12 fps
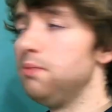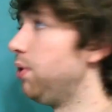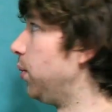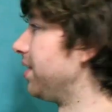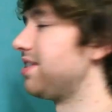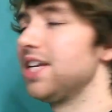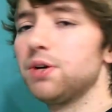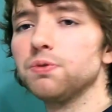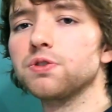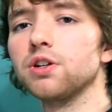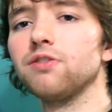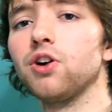But with S Q
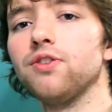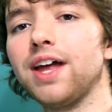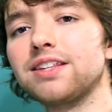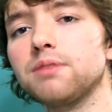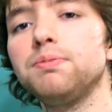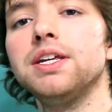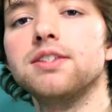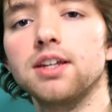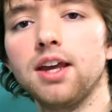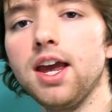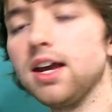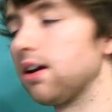L Server, that's a piece
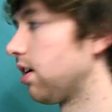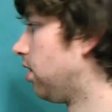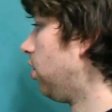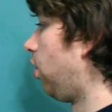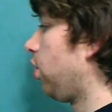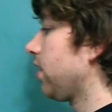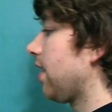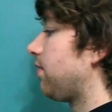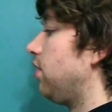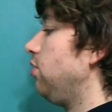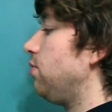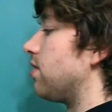of cake. All you have
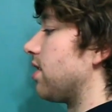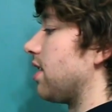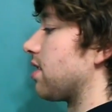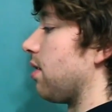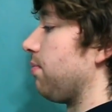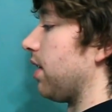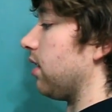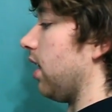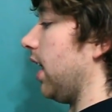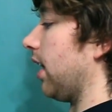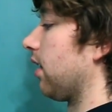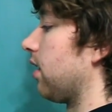to do is say something
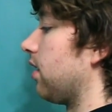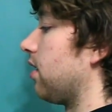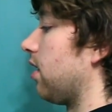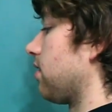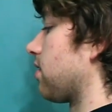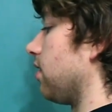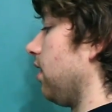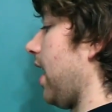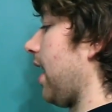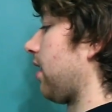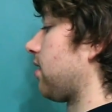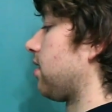like
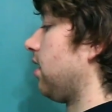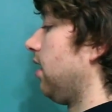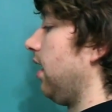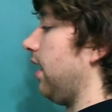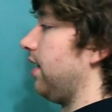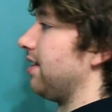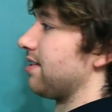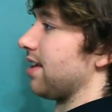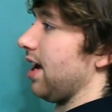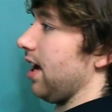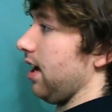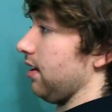select, and then
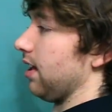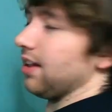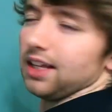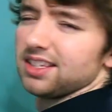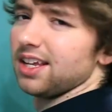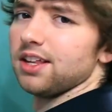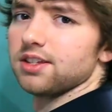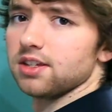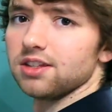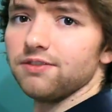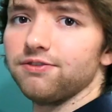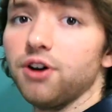say, let's say this
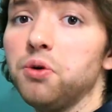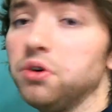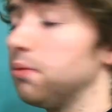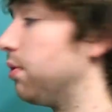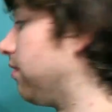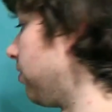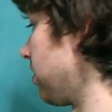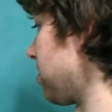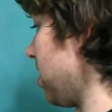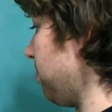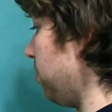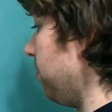is the phone number, for
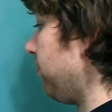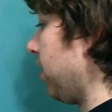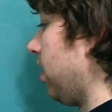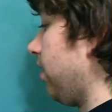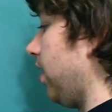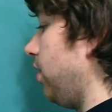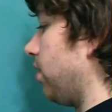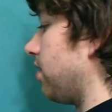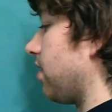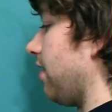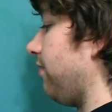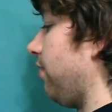example. Then you
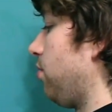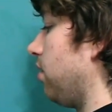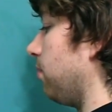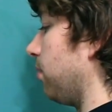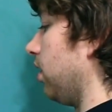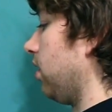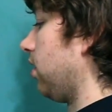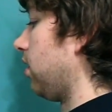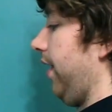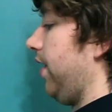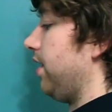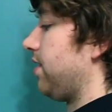could say phone number,
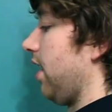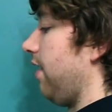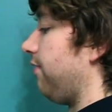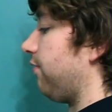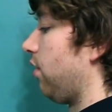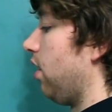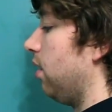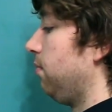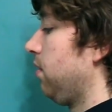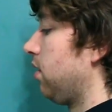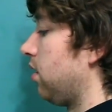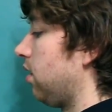and then say
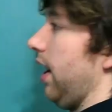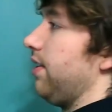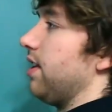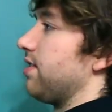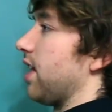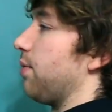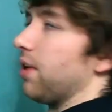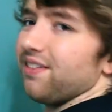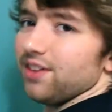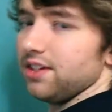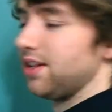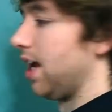from, and then say
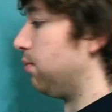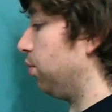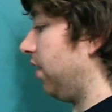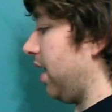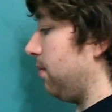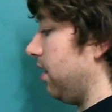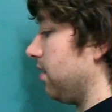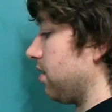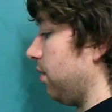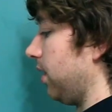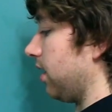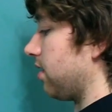whatever the table name is.
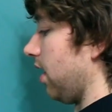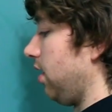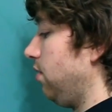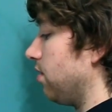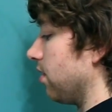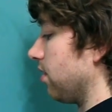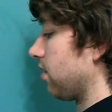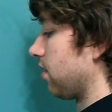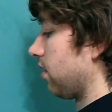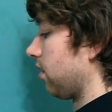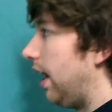So we could say users.